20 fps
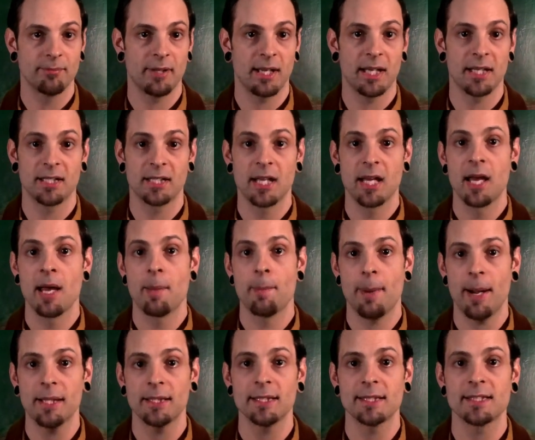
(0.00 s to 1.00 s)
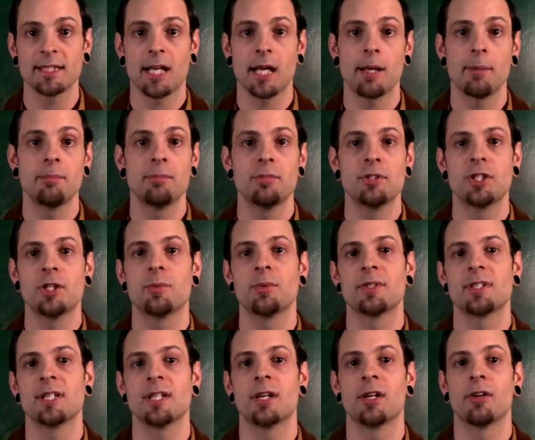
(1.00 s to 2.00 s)
And by the time she
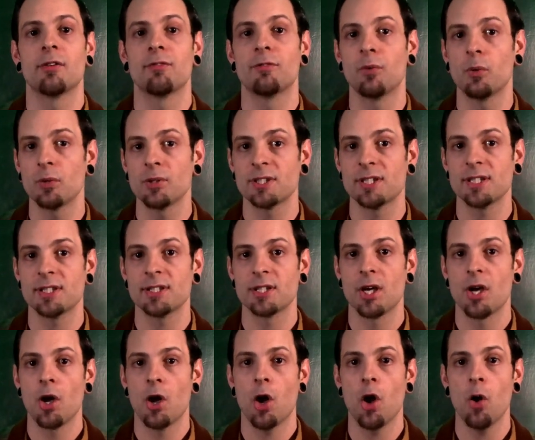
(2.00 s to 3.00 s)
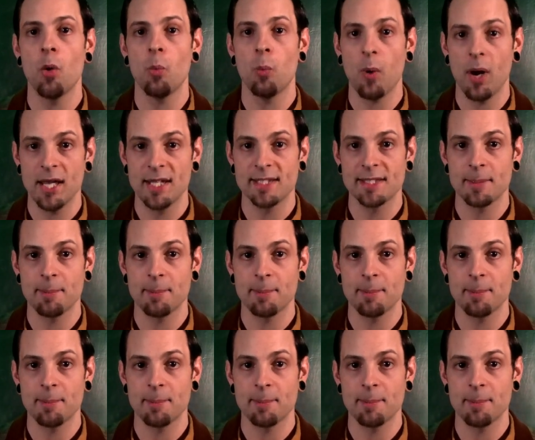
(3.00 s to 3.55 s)
was in her 40s, her weight